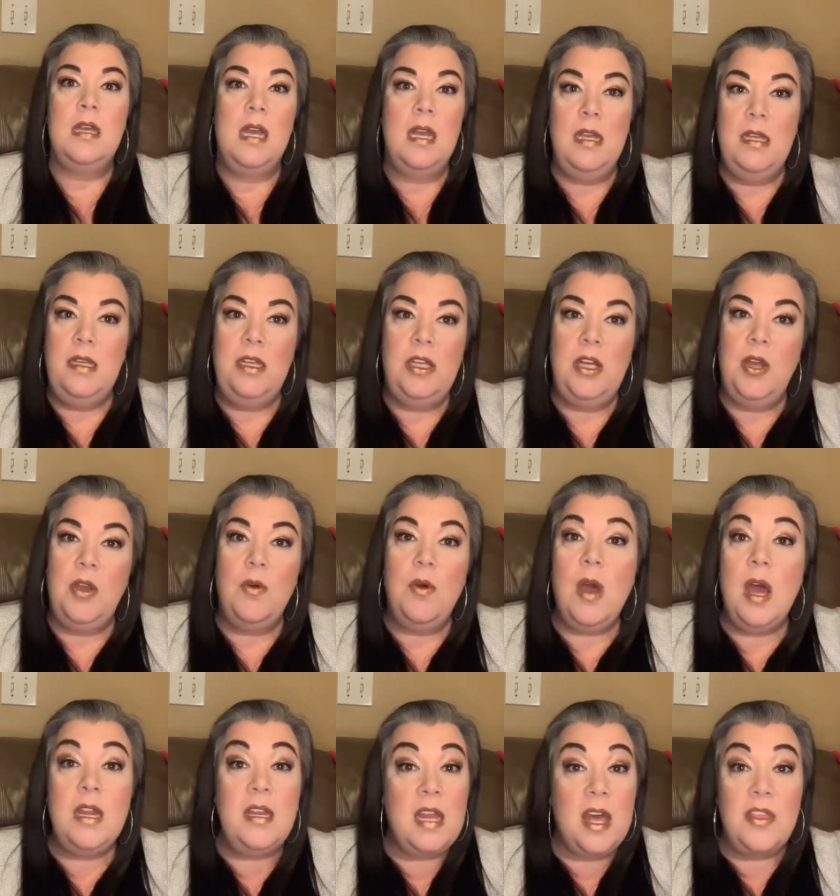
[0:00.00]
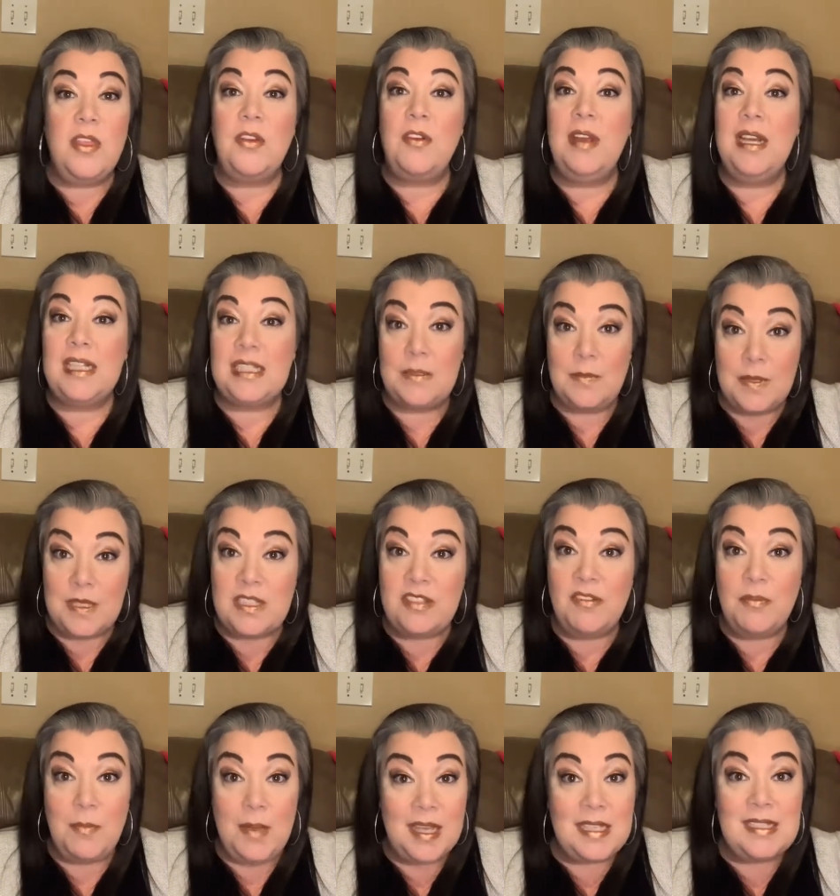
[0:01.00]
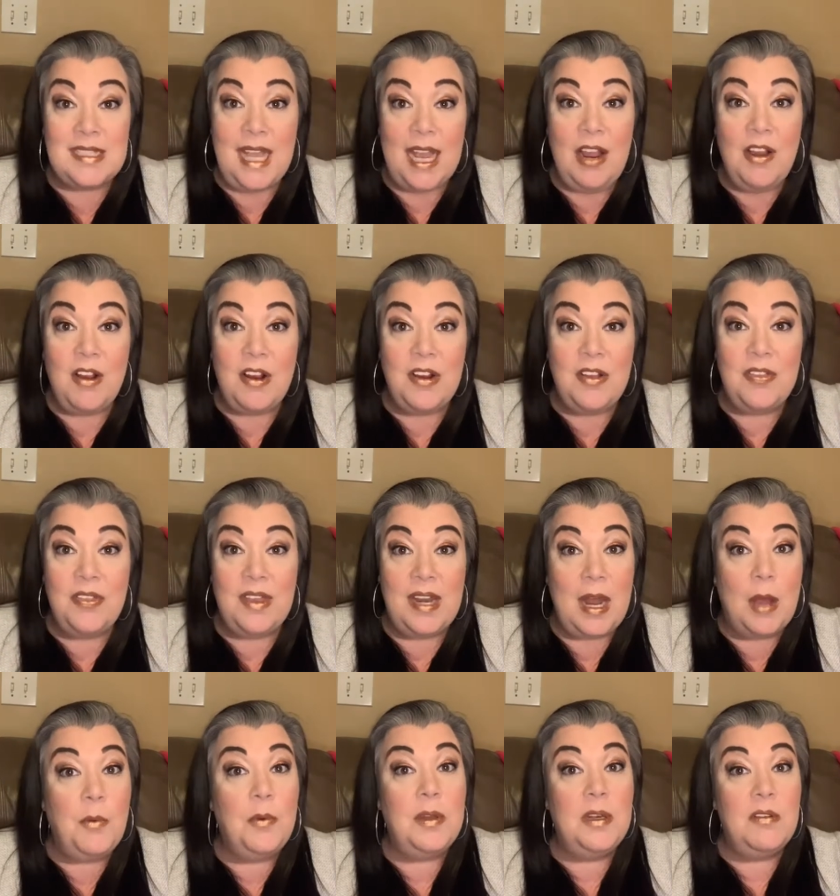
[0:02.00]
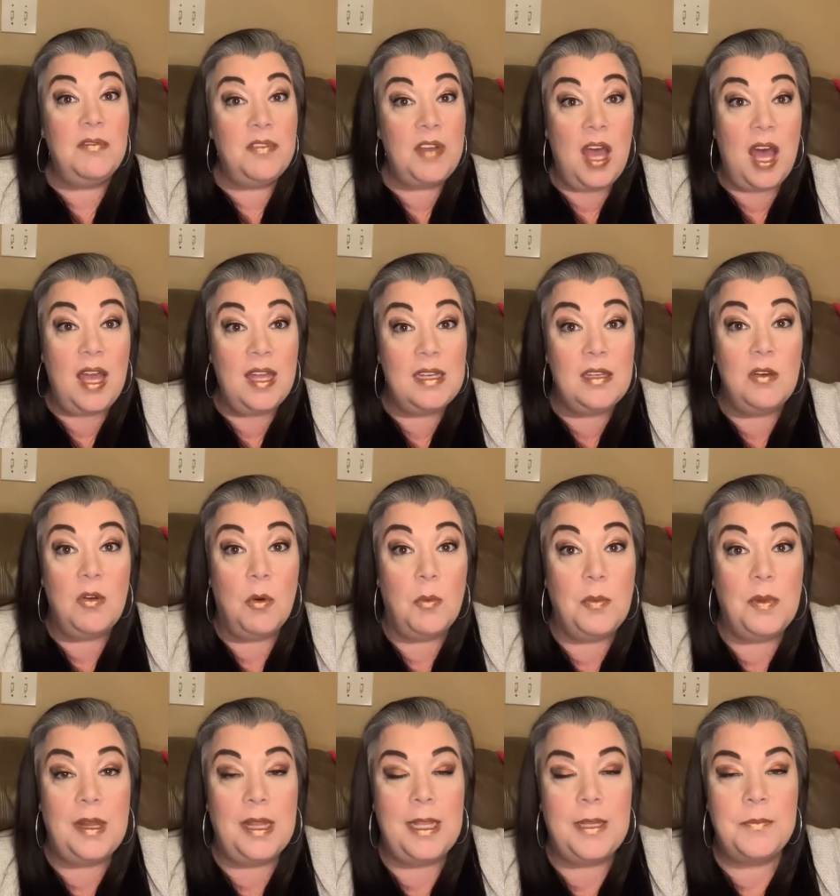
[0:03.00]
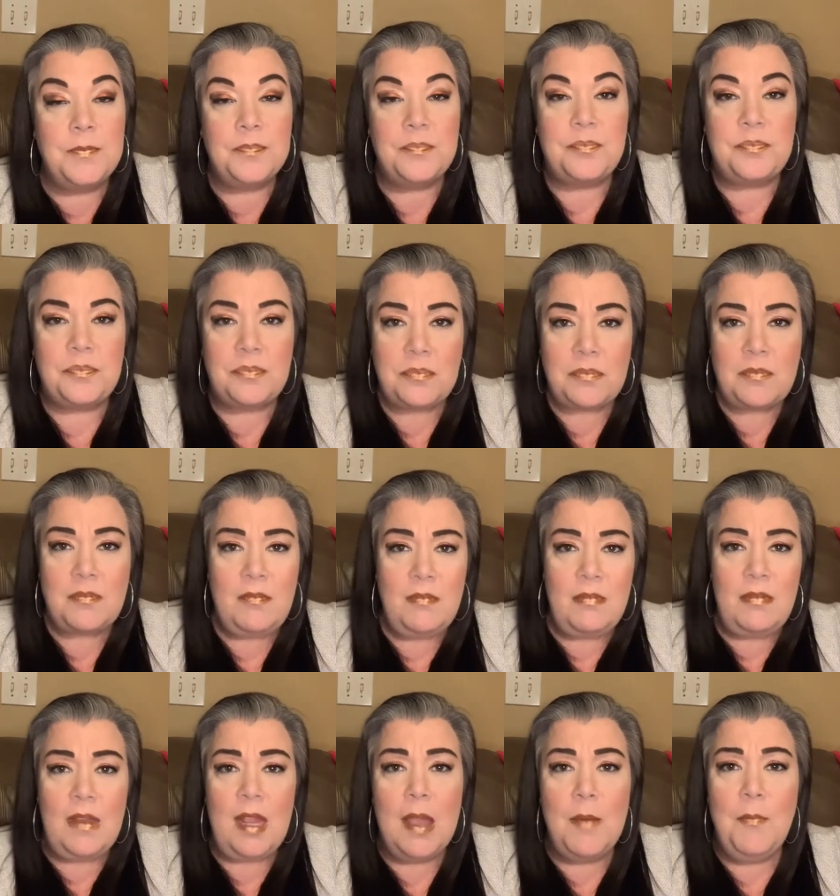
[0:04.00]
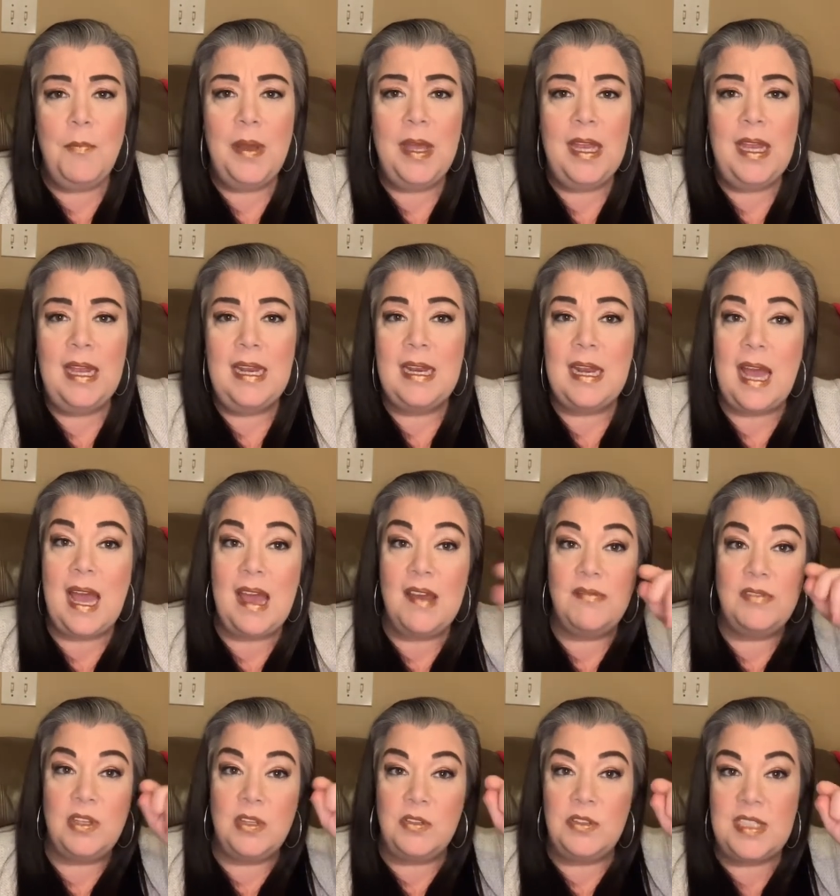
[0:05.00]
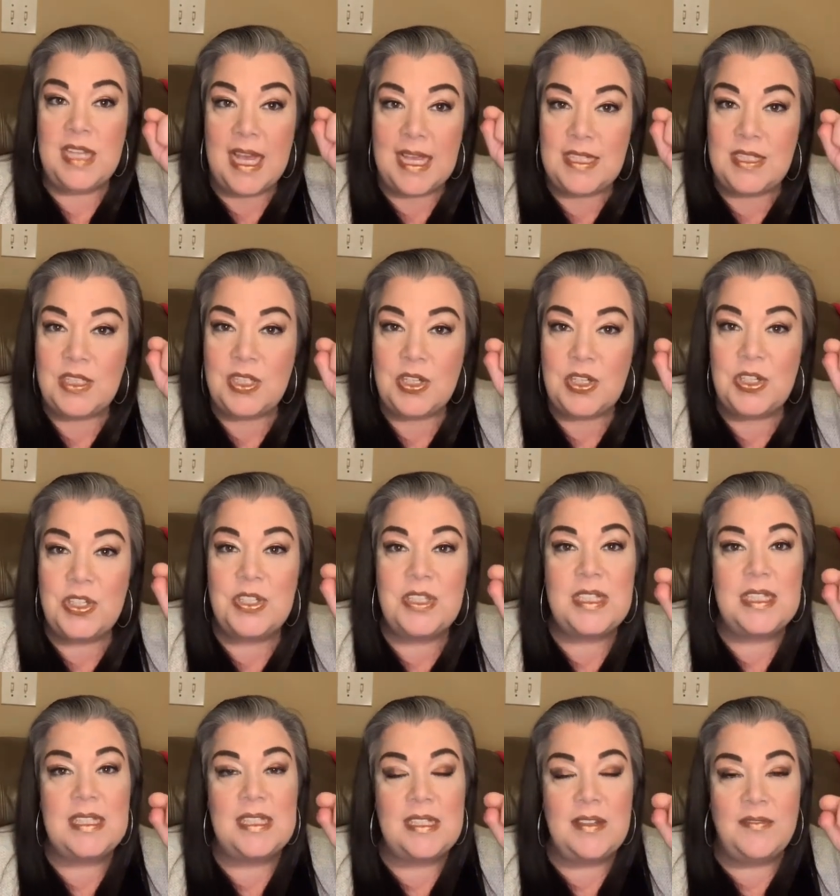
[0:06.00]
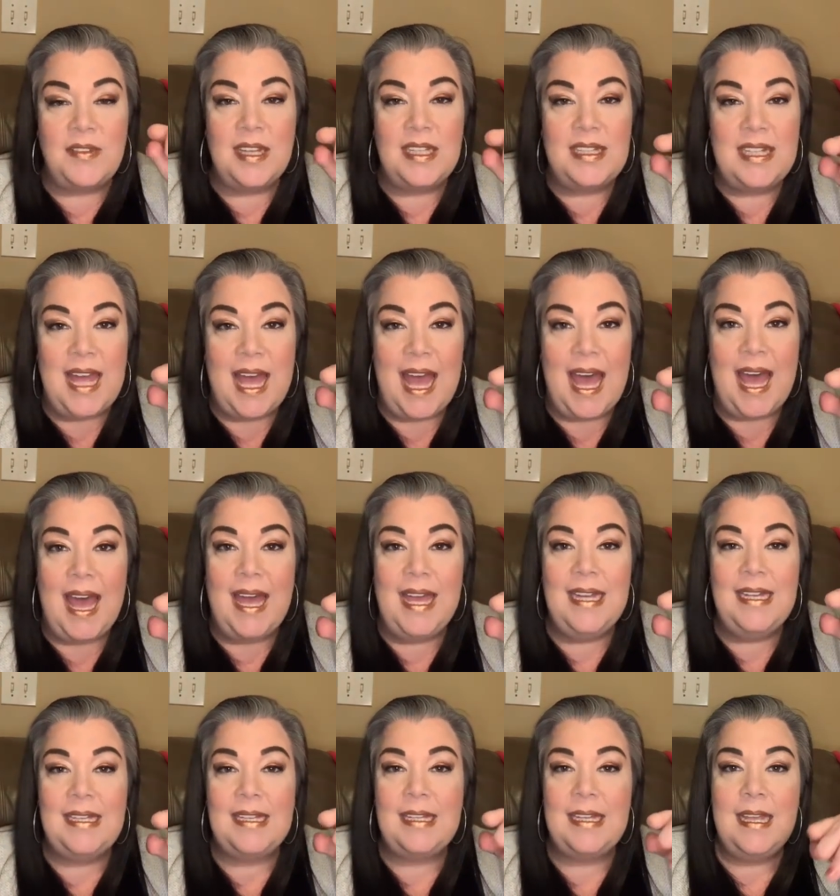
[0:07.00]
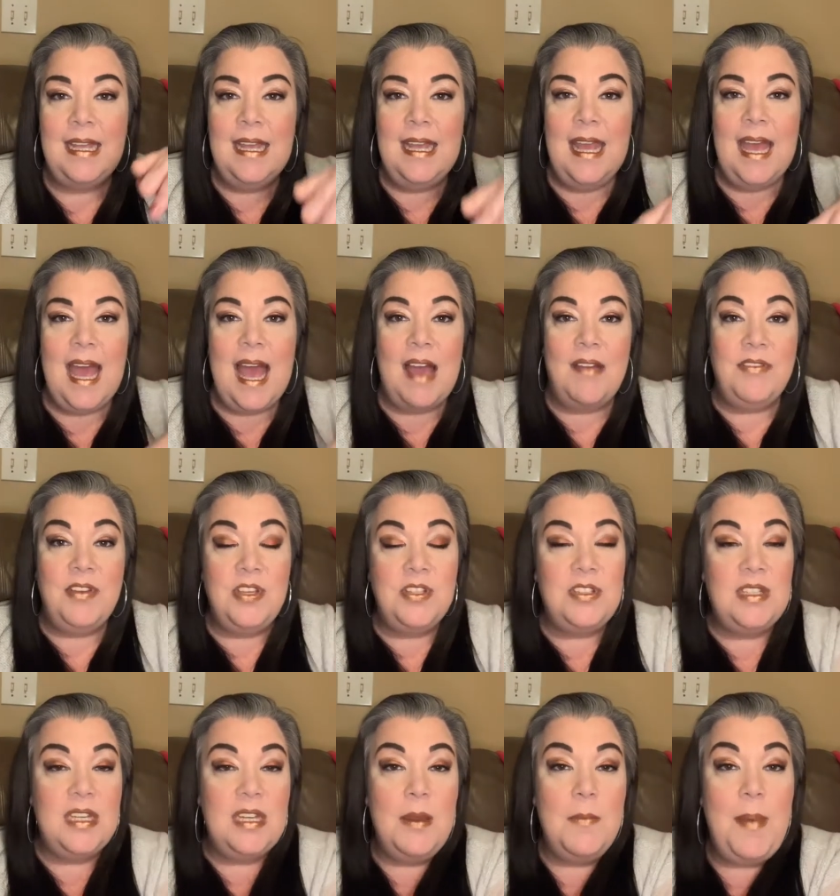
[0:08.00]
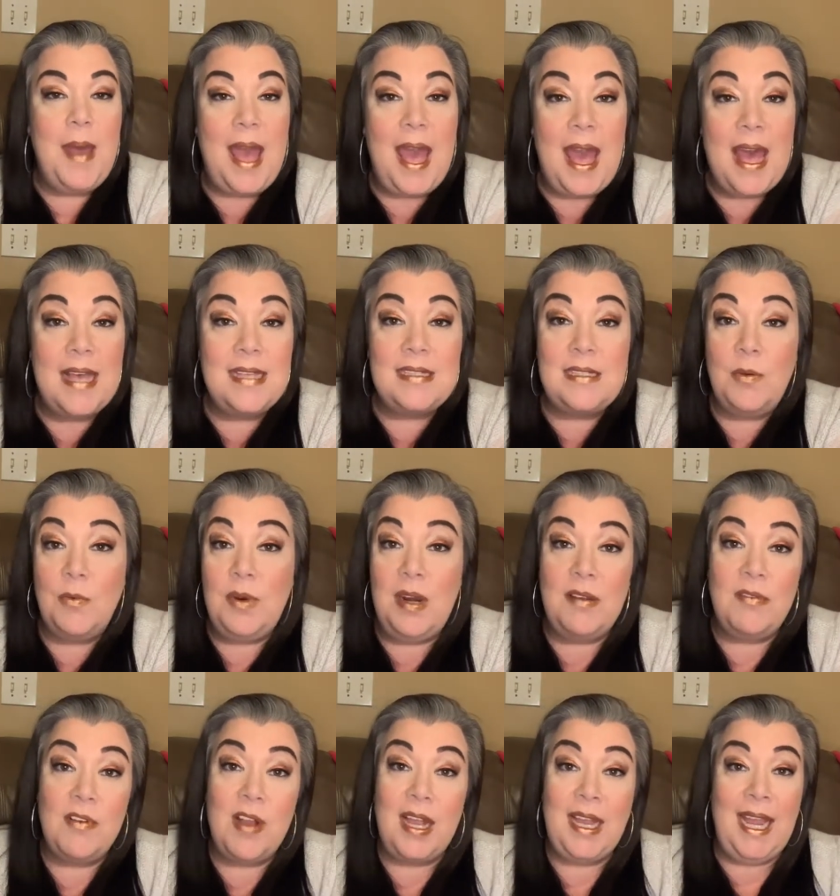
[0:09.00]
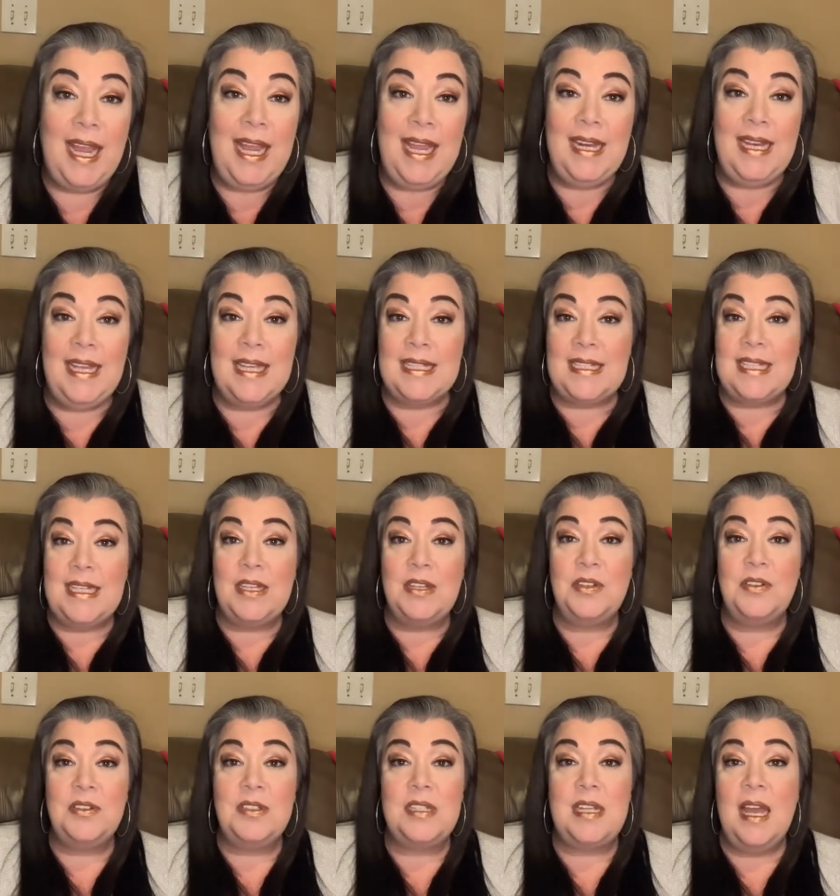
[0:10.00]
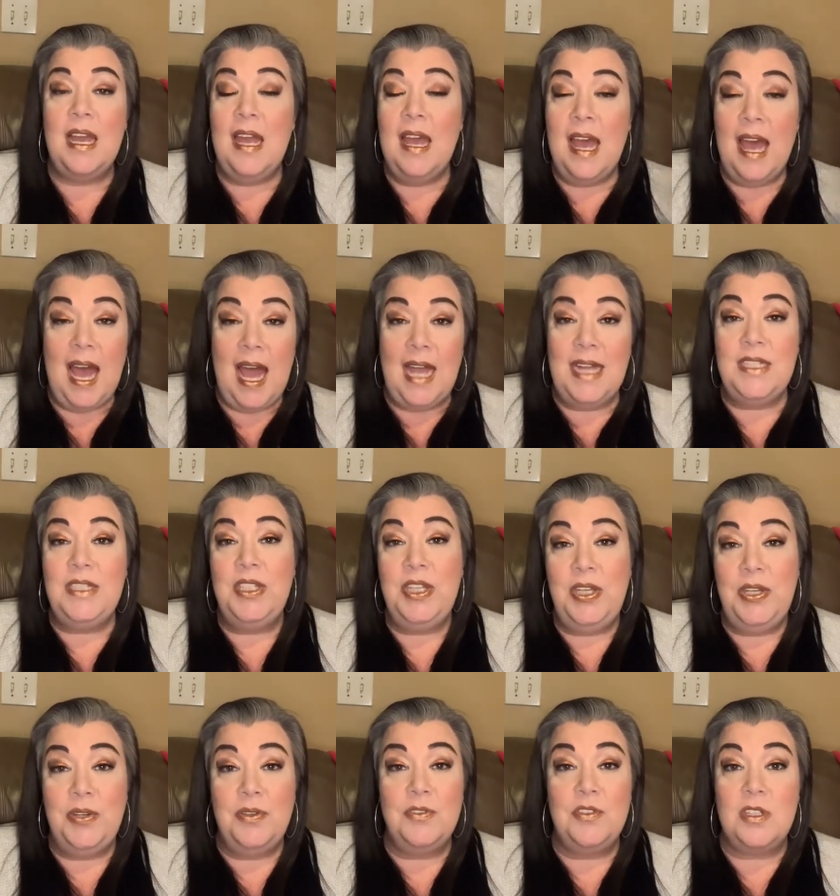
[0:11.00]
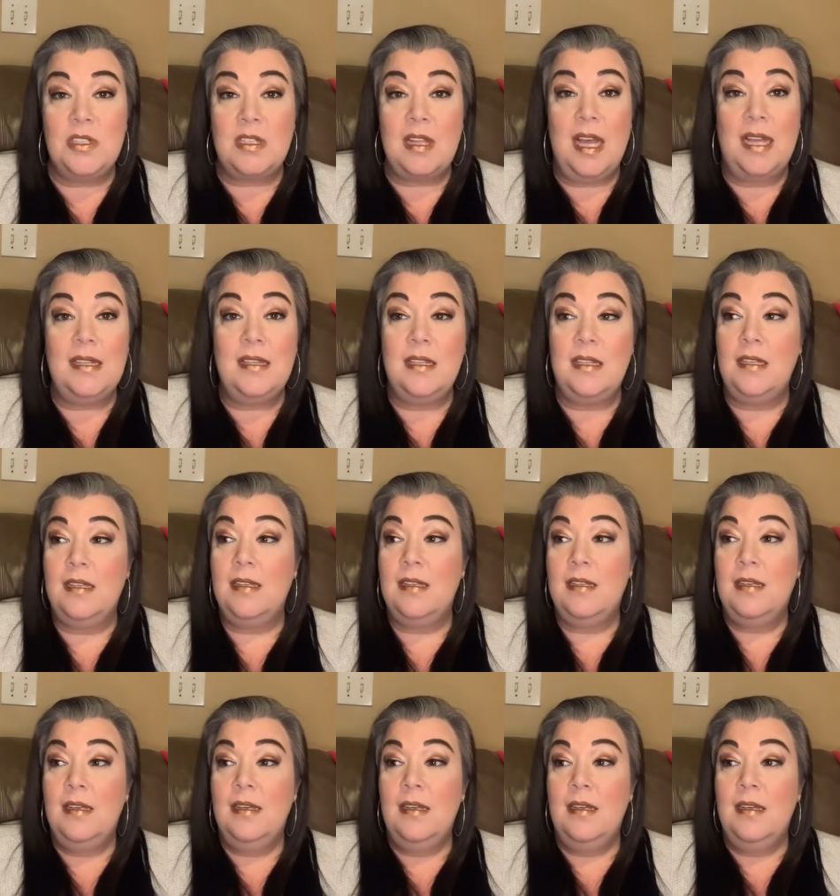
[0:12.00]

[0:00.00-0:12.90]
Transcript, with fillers: you know, another expensive mascara that I wouldn't have gotten normally but, and I have little testers and stuff like that. And I've used it in the past. And whenever I can get deals, I do. Just like the